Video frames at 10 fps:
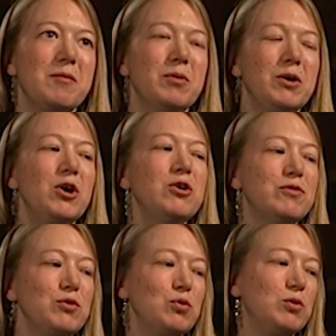But
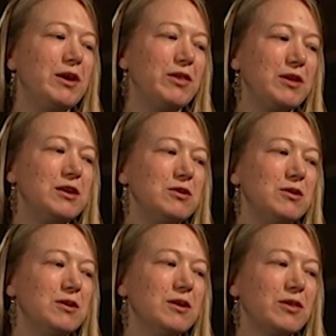overall, I think
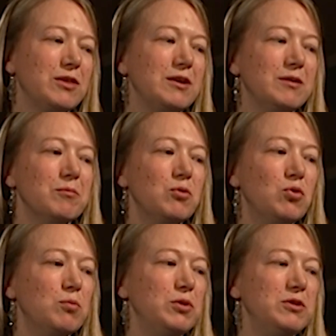
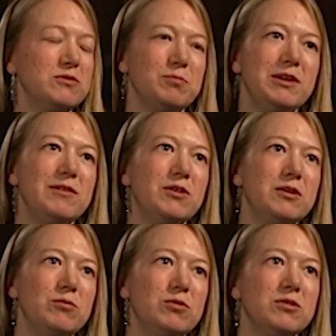all Buddhists believe that
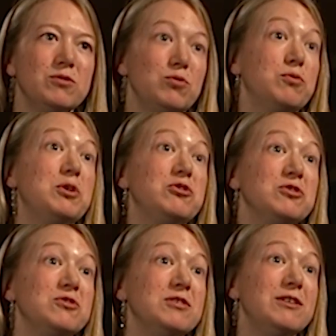it was an
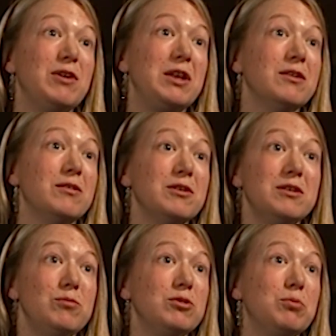auspicious event that
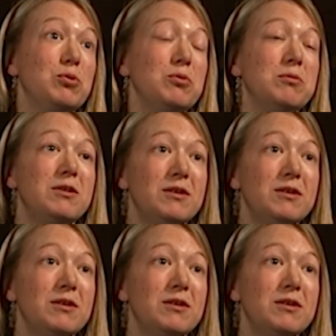he was born.